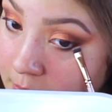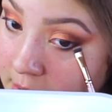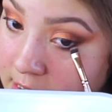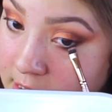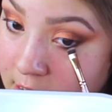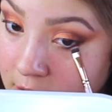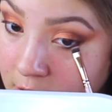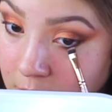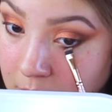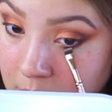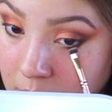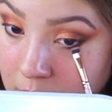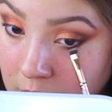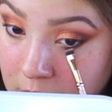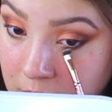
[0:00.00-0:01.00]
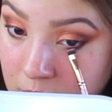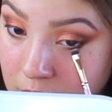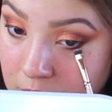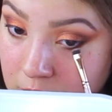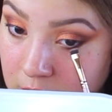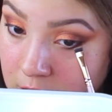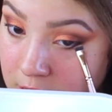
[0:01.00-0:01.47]
basically what I'm trying to do
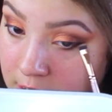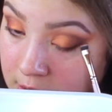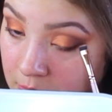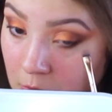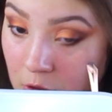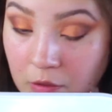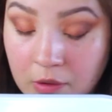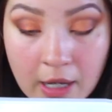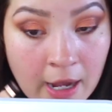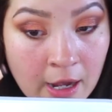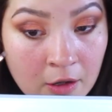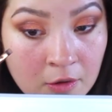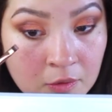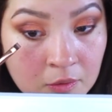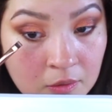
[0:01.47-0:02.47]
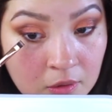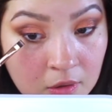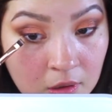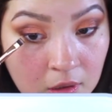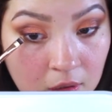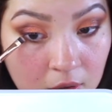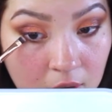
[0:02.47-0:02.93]
is just smoke out
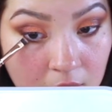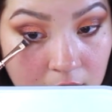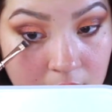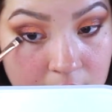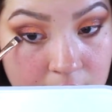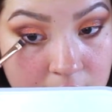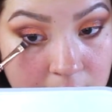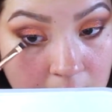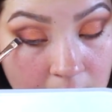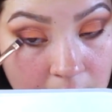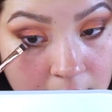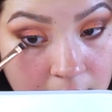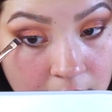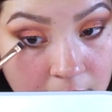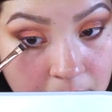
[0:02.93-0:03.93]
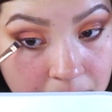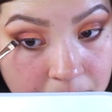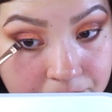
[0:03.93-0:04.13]
this color,